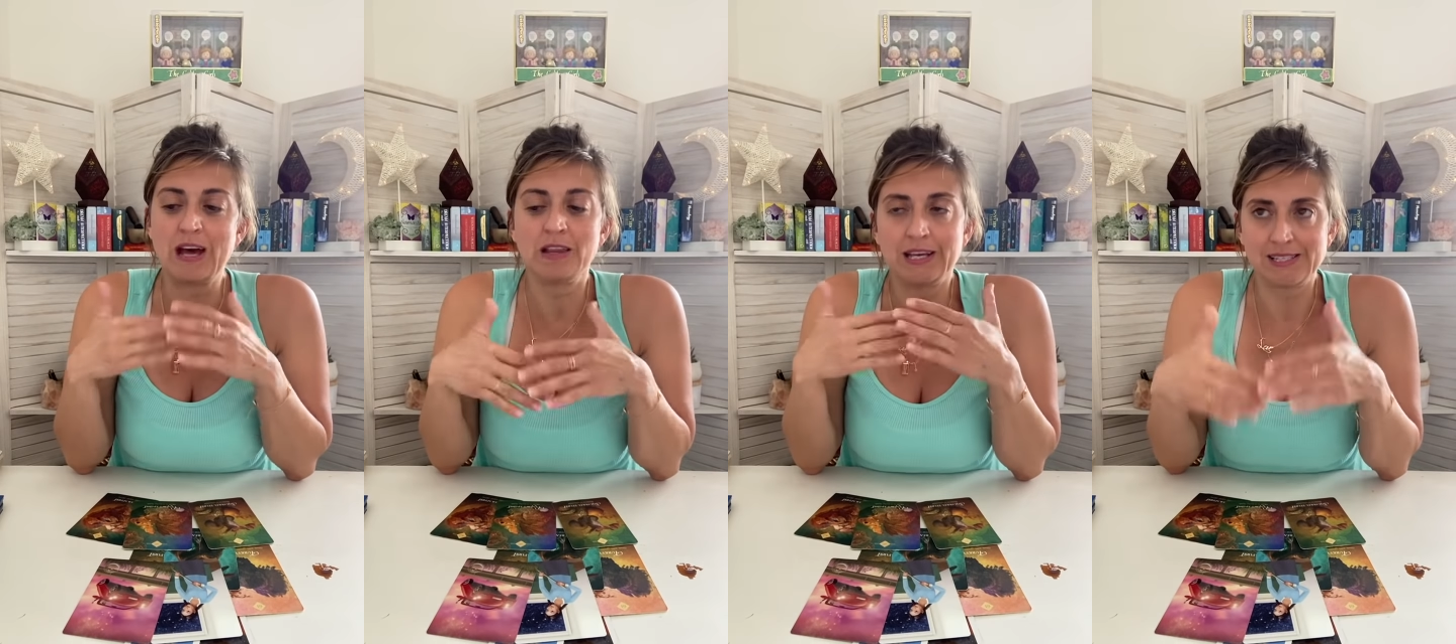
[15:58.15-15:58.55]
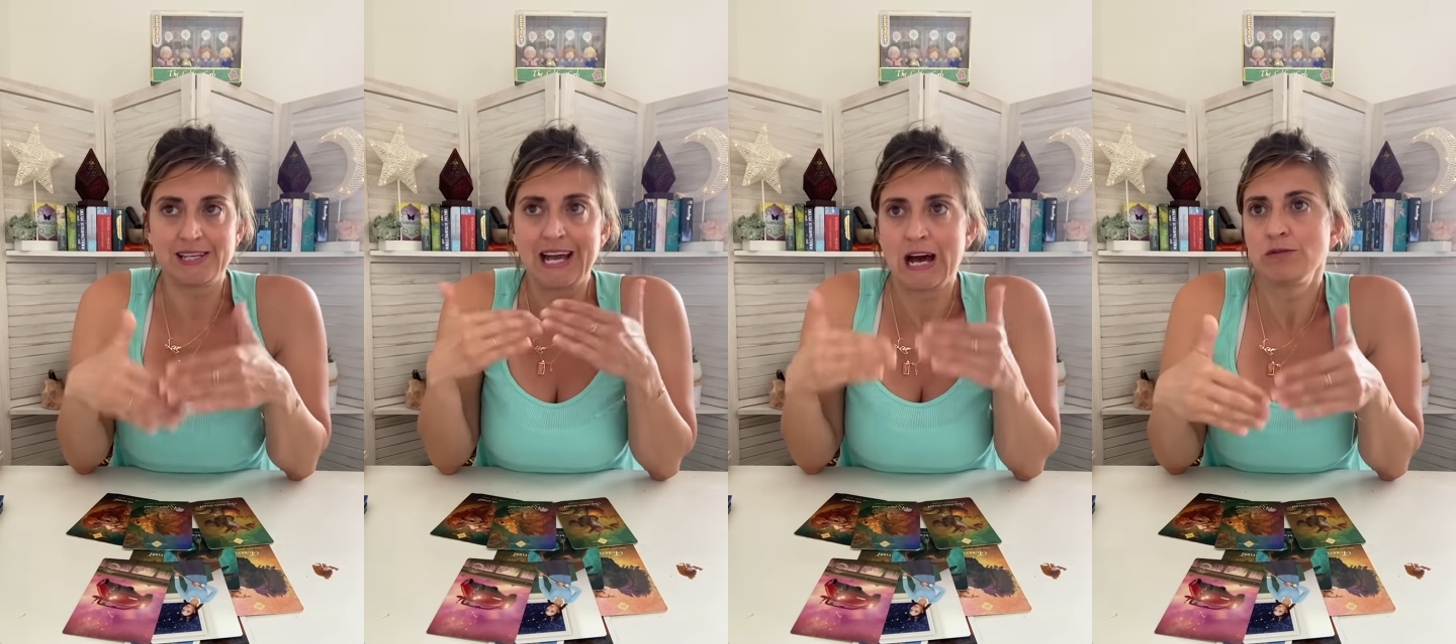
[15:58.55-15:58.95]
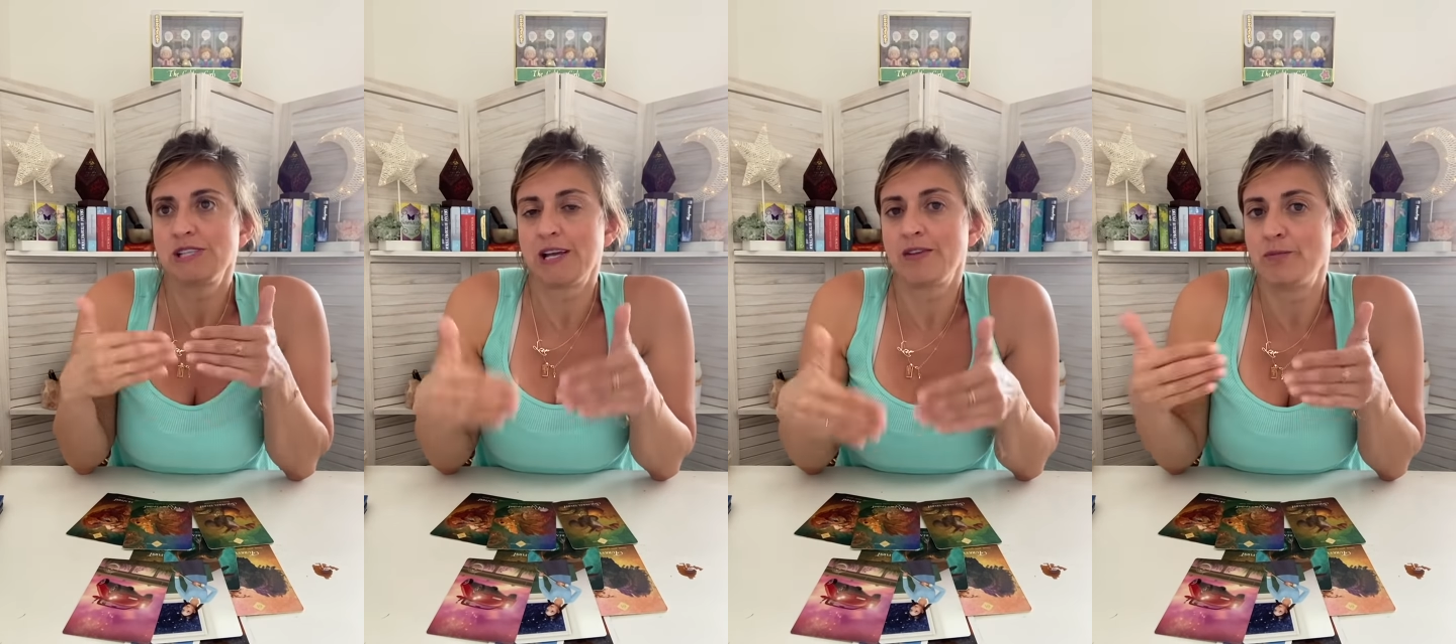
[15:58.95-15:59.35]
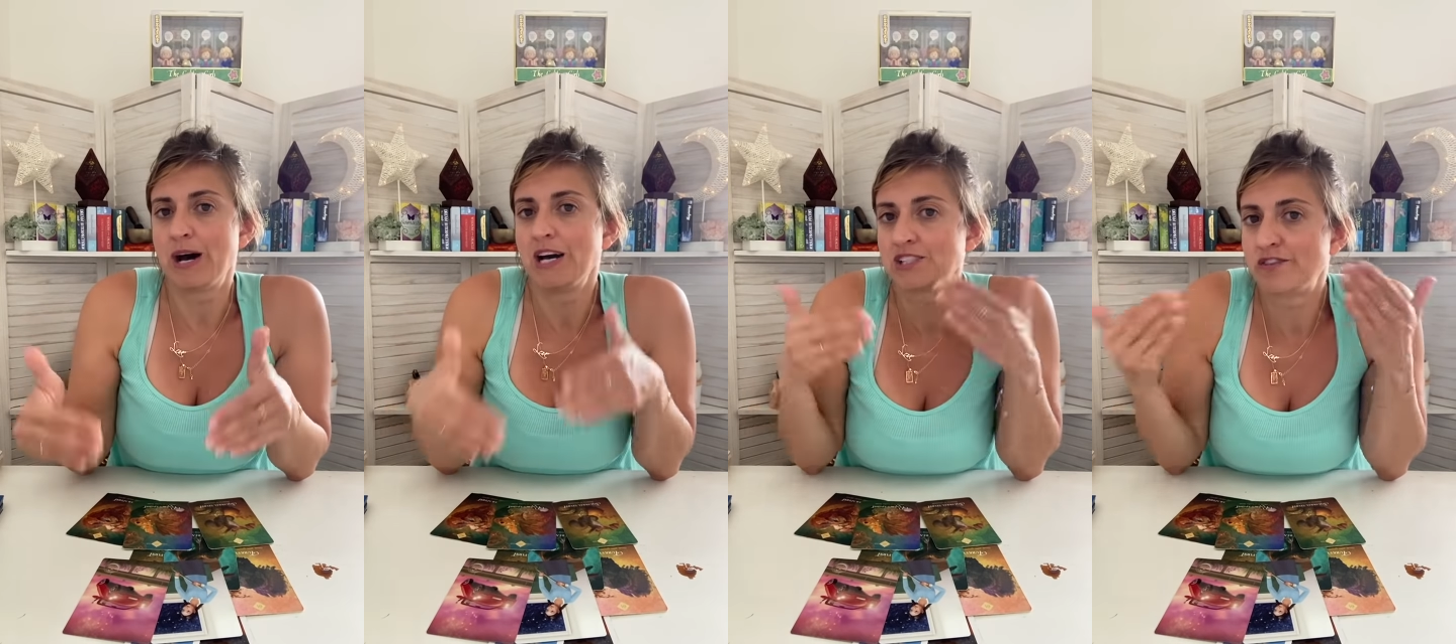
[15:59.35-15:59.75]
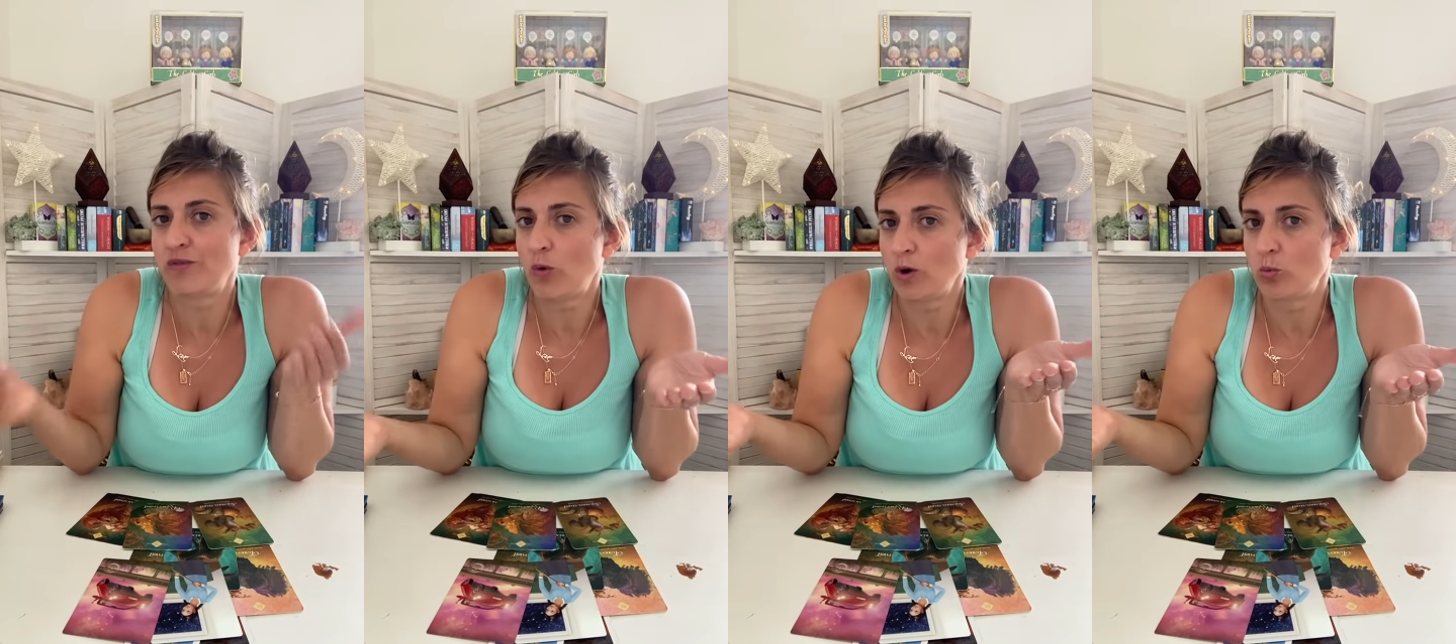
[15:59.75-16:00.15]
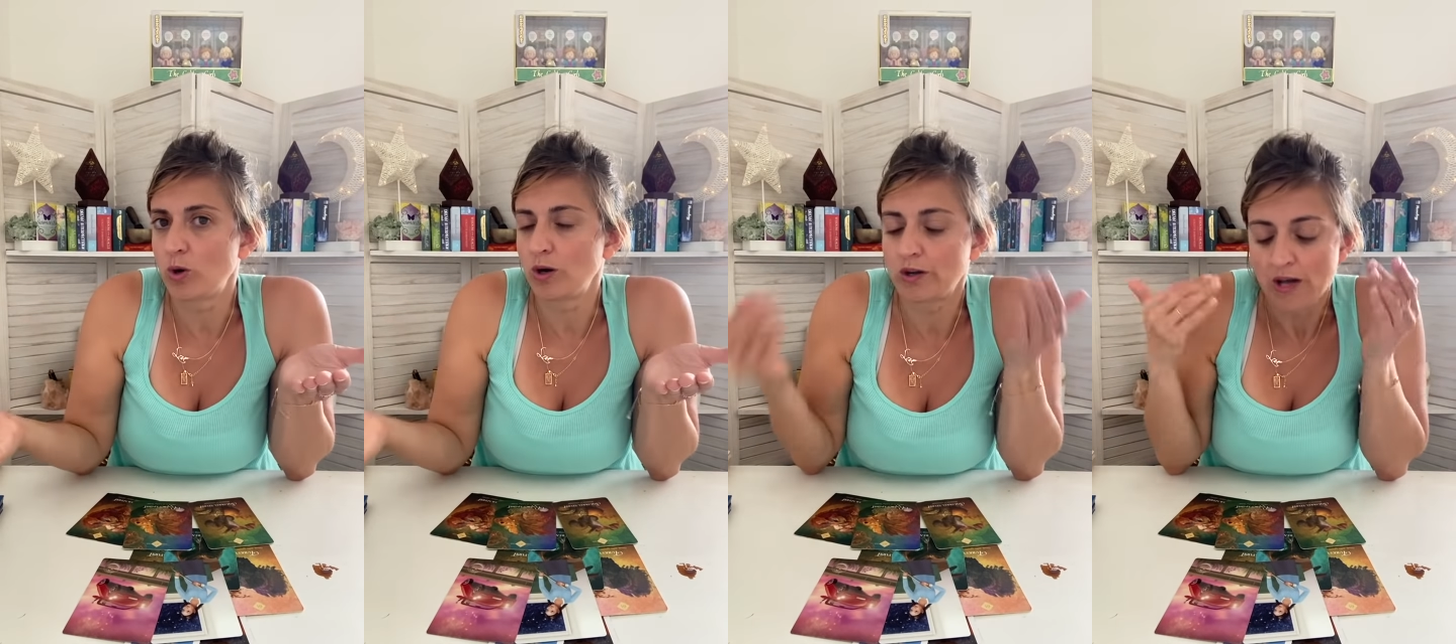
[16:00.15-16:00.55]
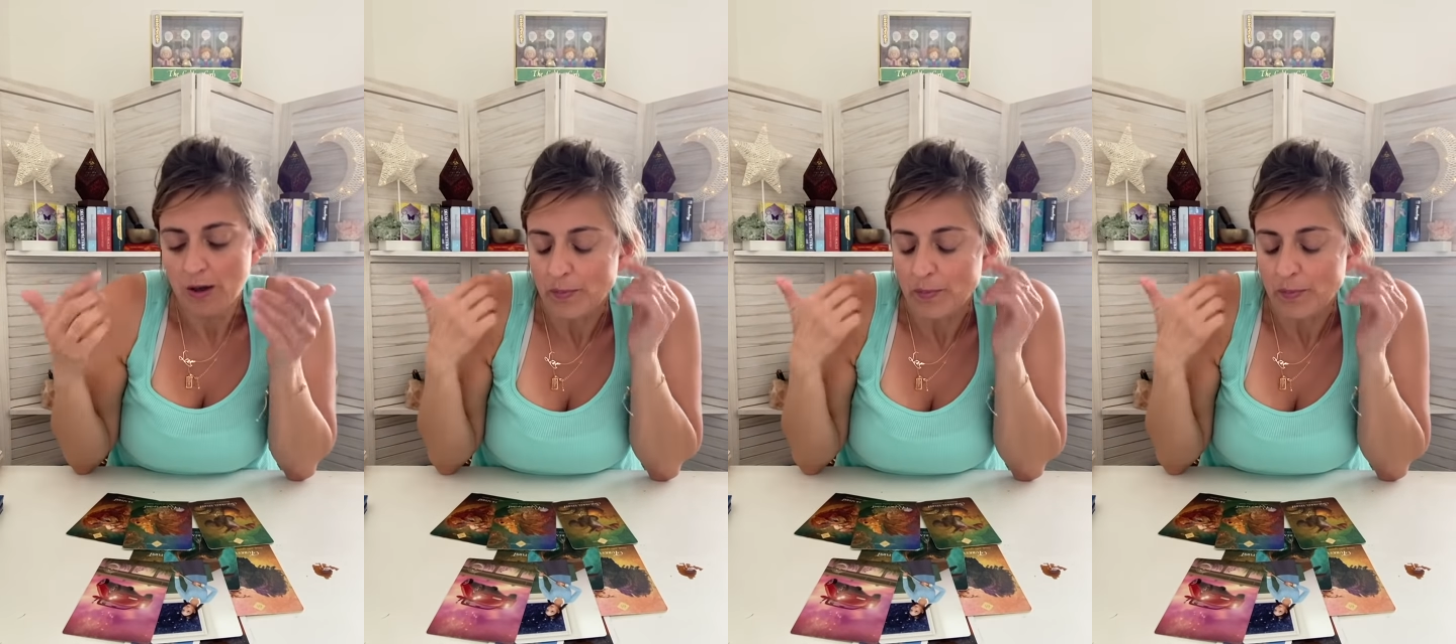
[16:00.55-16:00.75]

like I said, outside of the box for work.